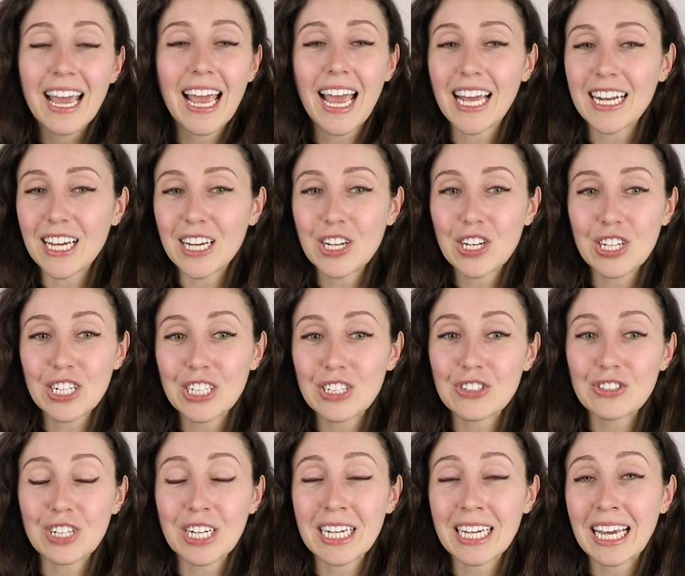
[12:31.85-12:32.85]
and I couldn't
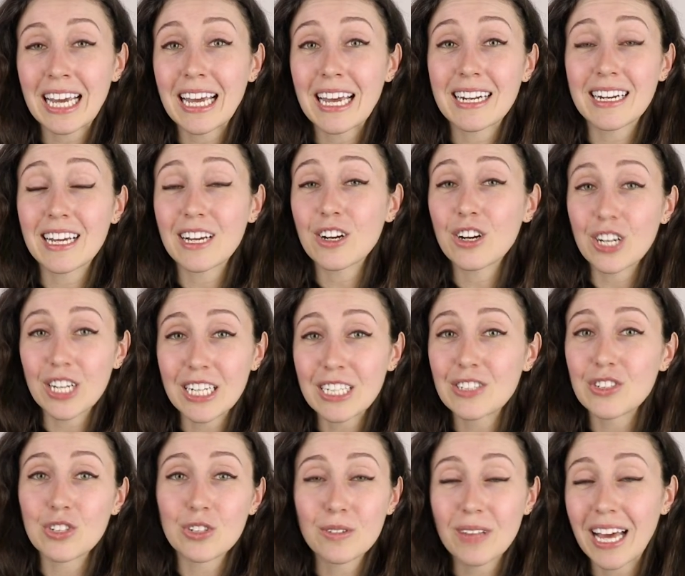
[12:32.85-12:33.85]
drink it and I
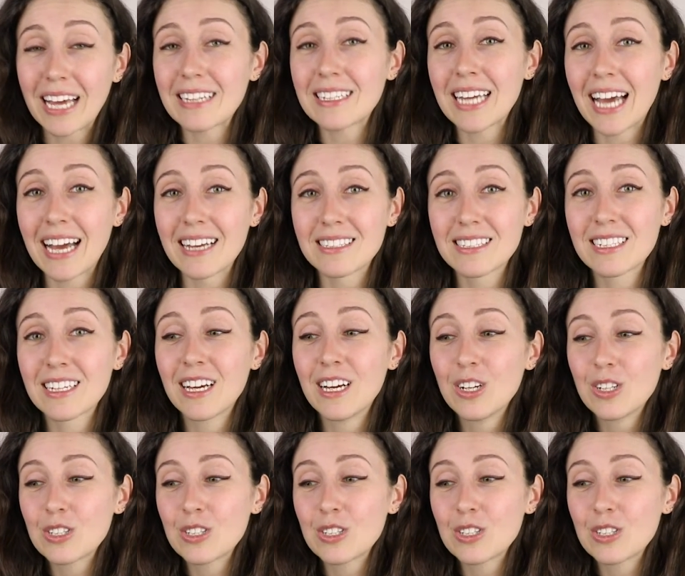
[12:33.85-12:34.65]
couldn't do that test.